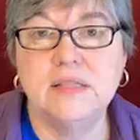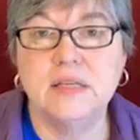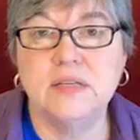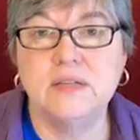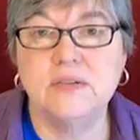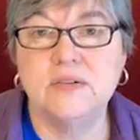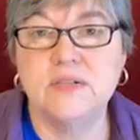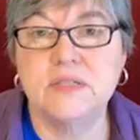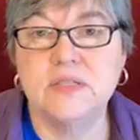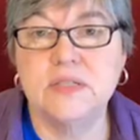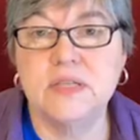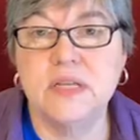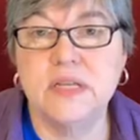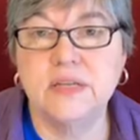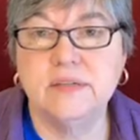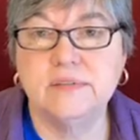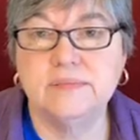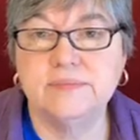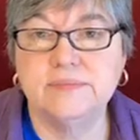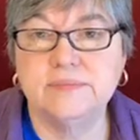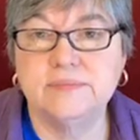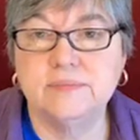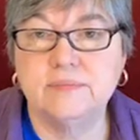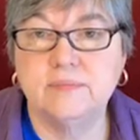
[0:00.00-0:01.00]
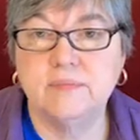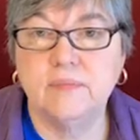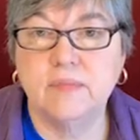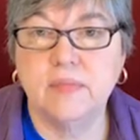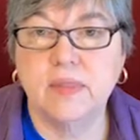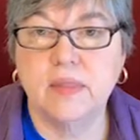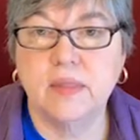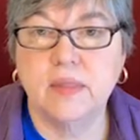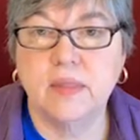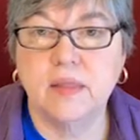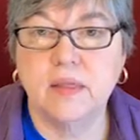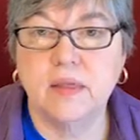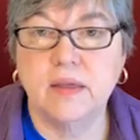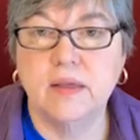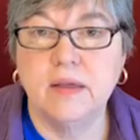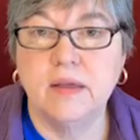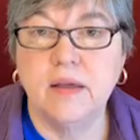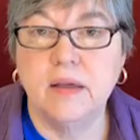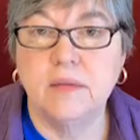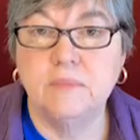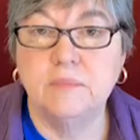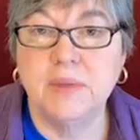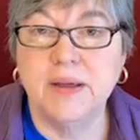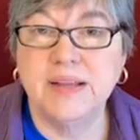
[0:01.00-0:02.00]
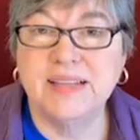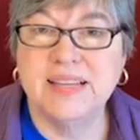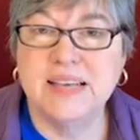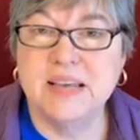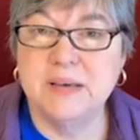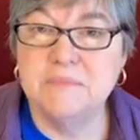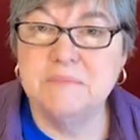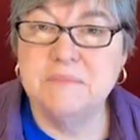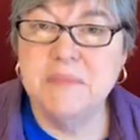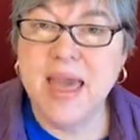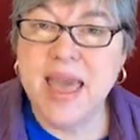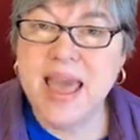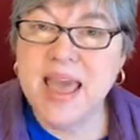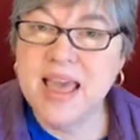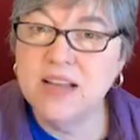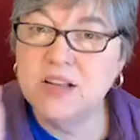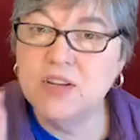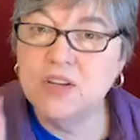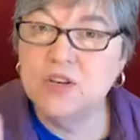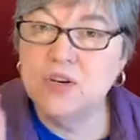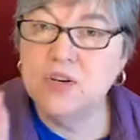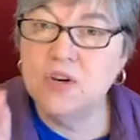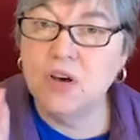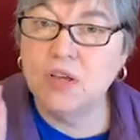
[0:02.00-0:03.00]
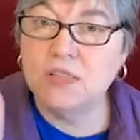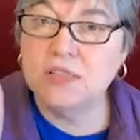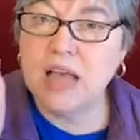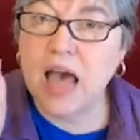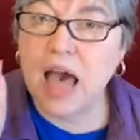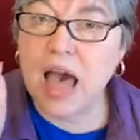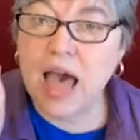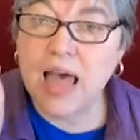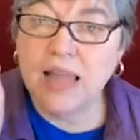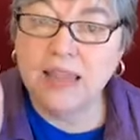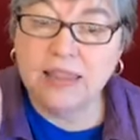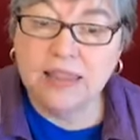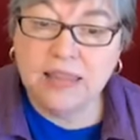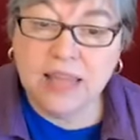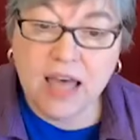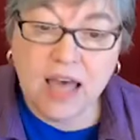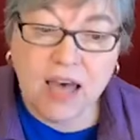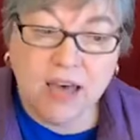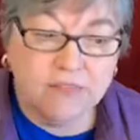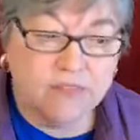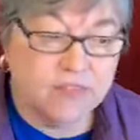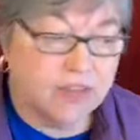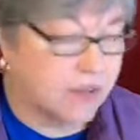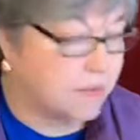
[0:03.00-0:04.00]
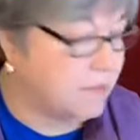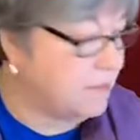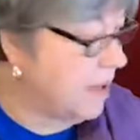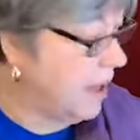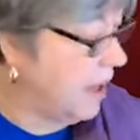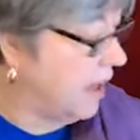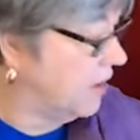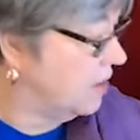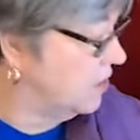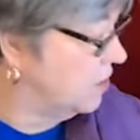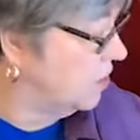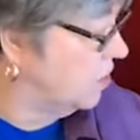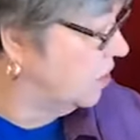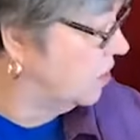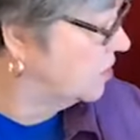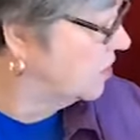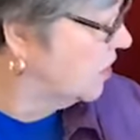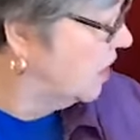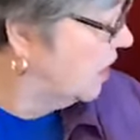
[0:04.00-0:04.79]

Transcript: interesting. But command hooks. I love command hooks.